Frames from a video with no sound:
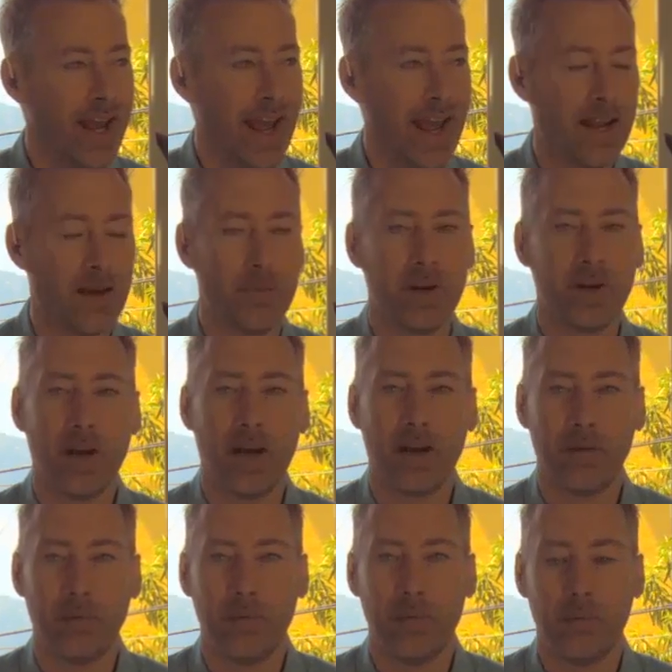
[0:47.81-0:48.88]

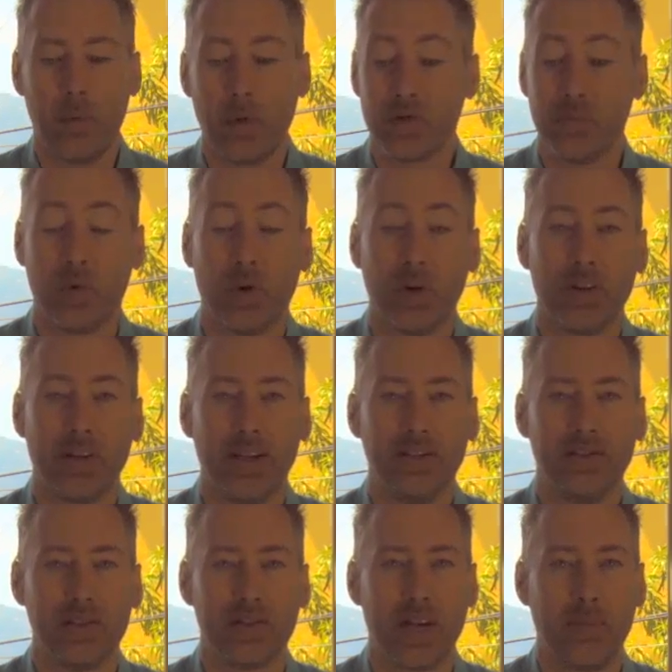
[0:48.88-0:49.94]
But most importantly,
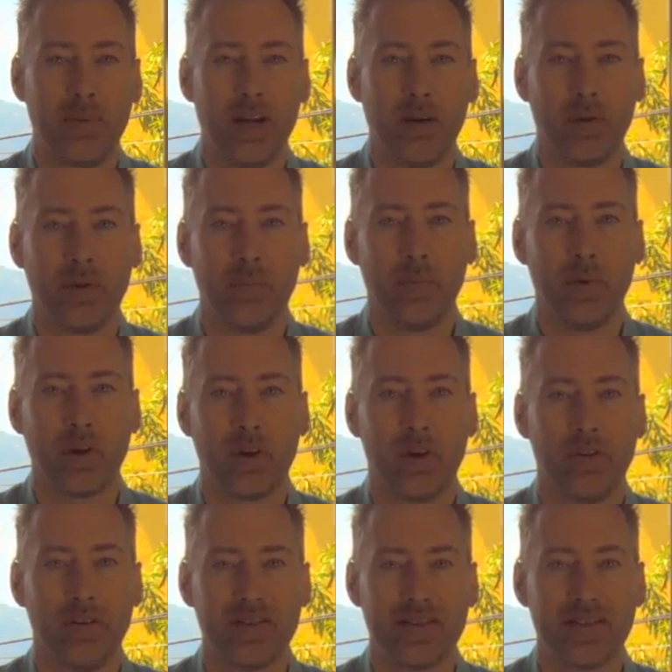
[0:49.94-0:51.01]
he's just coming out with a book
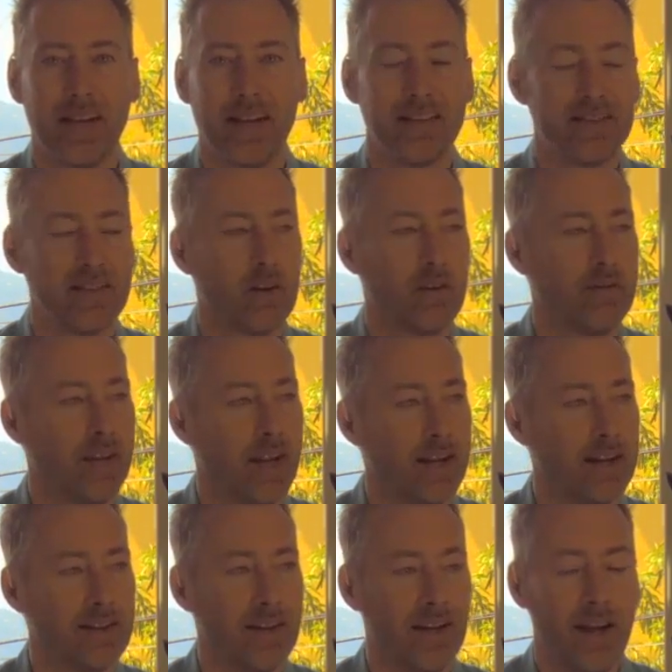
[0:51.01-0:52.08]
called The State is Out of
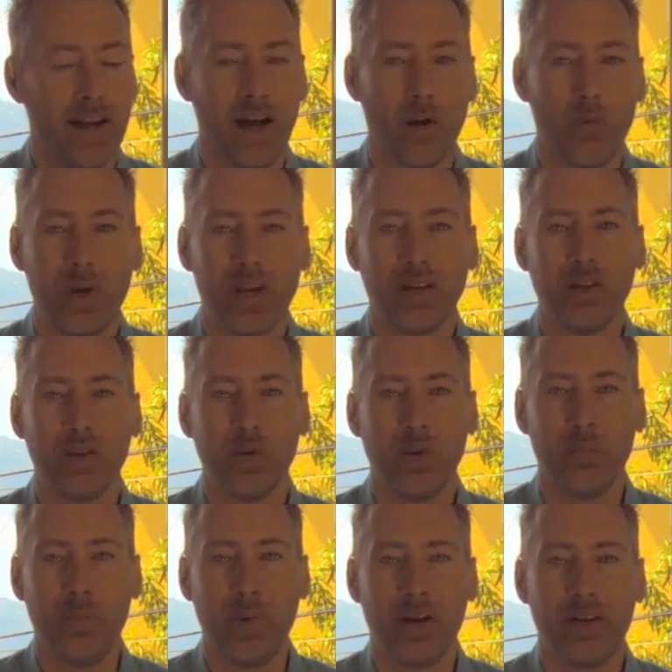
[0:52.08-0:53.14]
Date, We Can Do
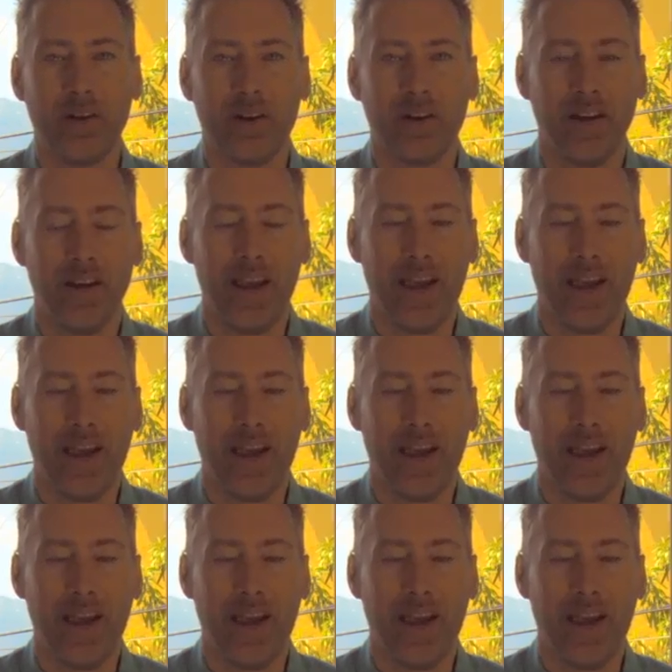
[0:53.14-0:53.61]
It Better,